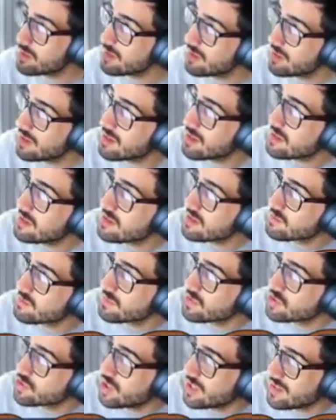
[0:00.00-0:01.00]
this
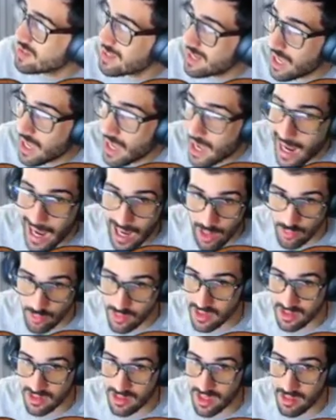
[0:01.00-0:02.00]
Magellan
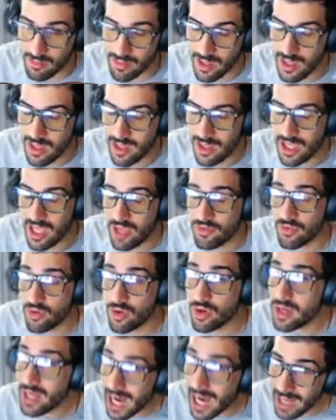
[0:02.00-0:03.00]
houses them. If you're
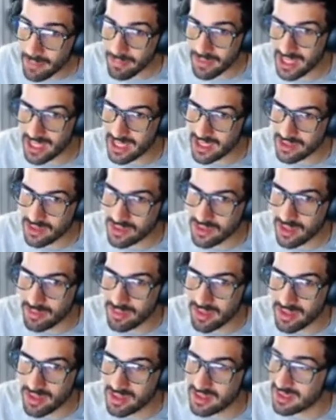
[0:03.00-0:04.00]
not playing against Strawbeard
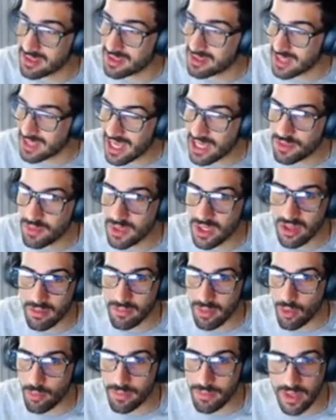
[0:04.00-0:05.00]
and it's the Stage Beard,
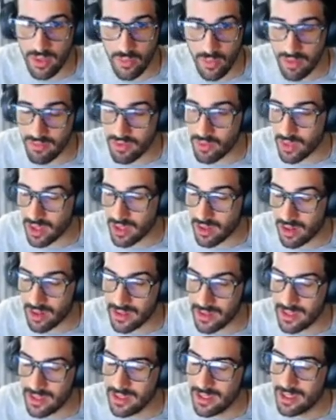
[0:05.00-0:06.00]
Boat Beard, whatever you want to call
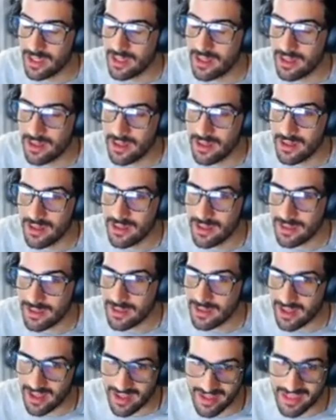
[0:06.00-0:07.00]
it,
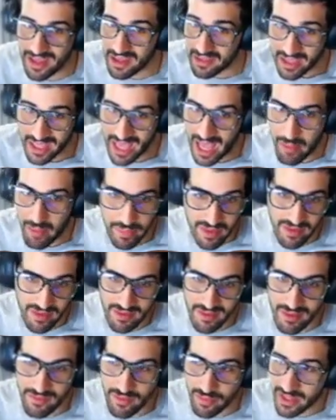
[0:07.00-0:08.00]
nothing happens.
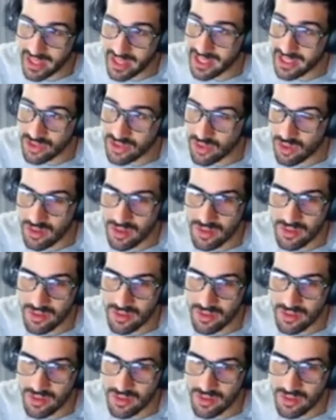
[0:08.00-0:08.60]
If you're playing against Zoro,